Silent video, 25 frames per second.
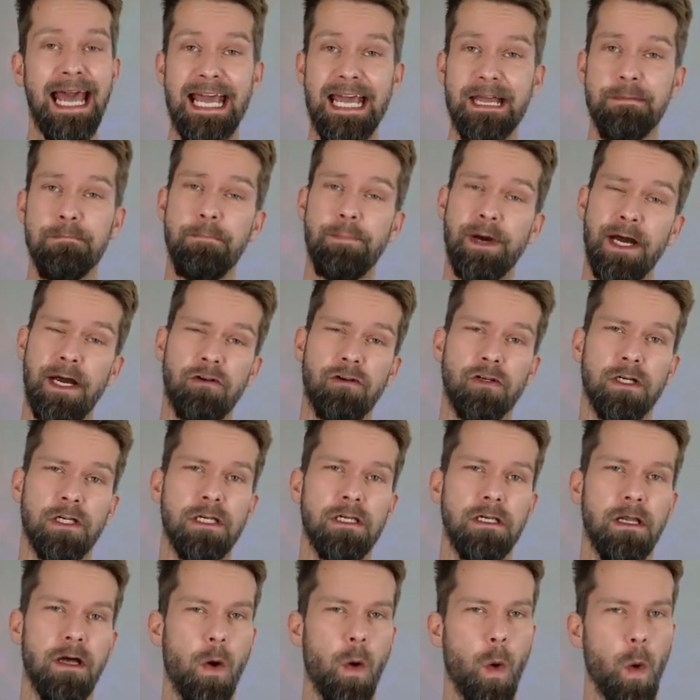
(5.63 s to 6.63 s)
in
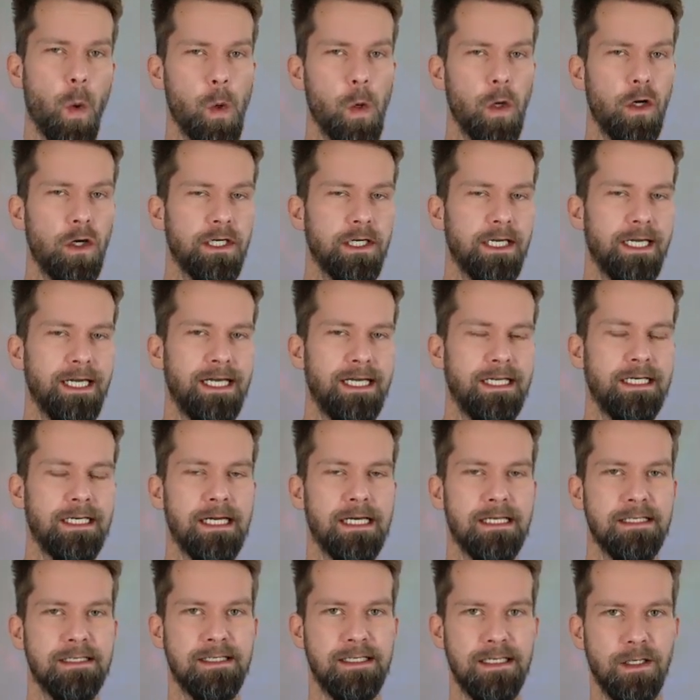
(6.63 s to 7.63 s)
parallel or in
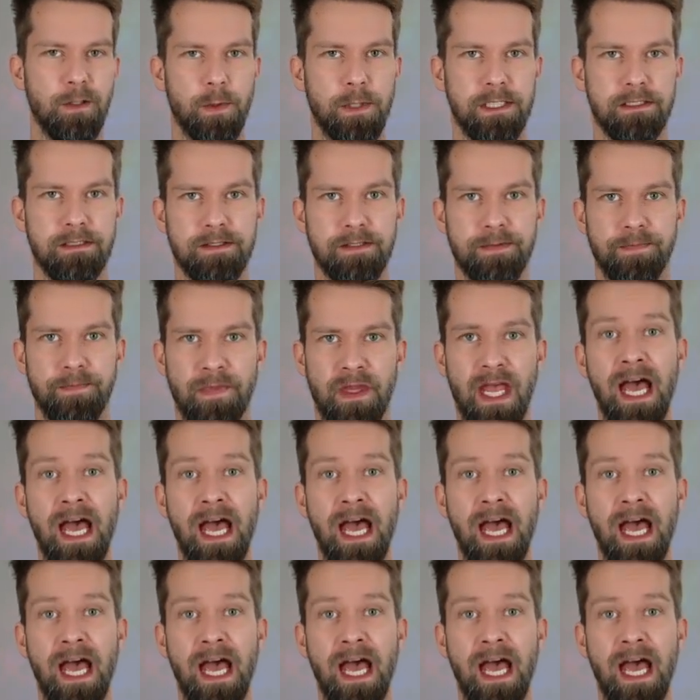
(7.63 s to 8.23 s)
sequence.